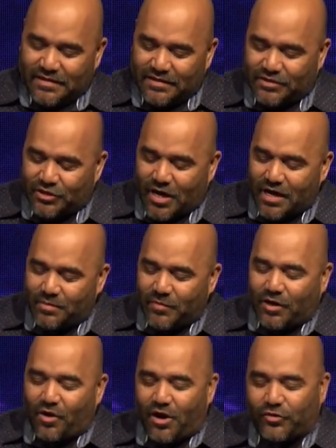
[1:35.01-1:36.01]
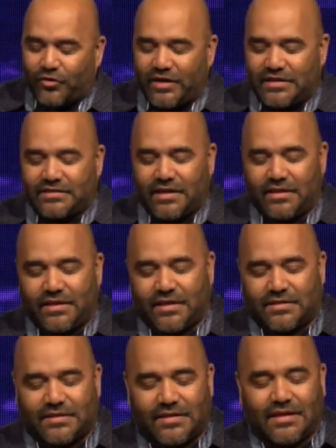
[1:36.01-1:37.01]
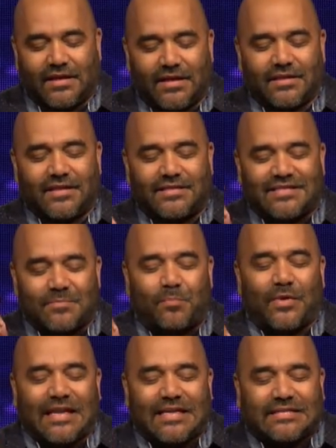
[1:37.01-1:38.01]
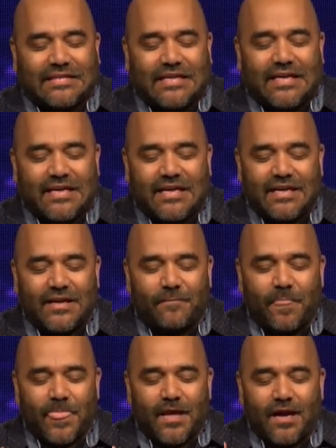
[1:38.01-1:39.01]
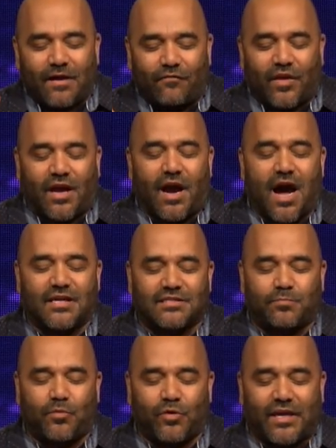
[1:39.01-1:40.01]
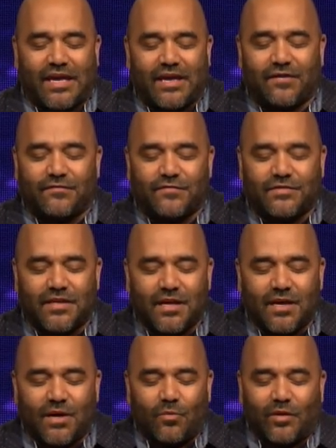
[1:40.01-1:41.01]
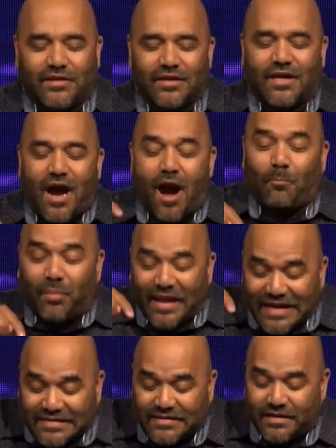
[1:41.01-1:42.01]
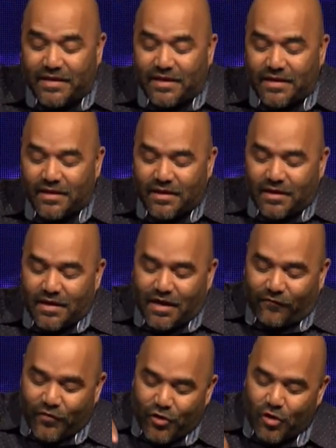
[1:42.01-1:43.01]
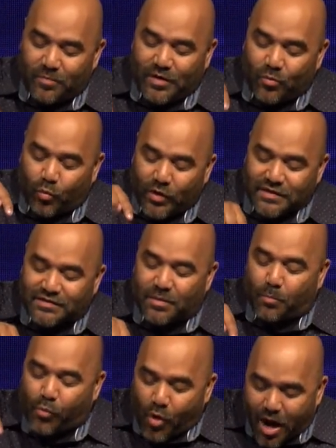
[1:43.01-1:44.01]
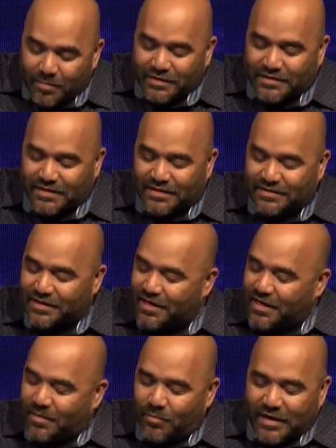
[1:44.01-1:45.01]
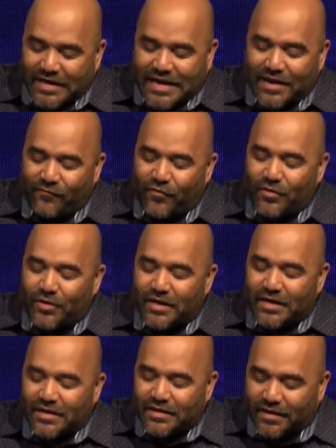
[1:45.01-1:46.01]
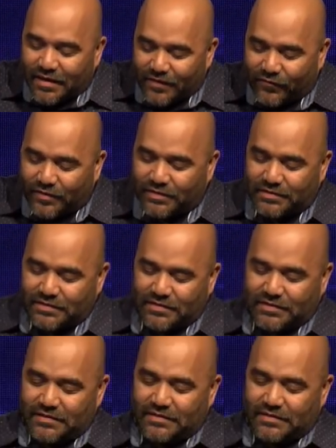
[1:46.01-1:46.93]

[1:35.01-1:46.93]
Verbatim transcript: John MacArthur, he said this the simplicity of the gospel gives what the complexity of human wisdom promises but never delivers.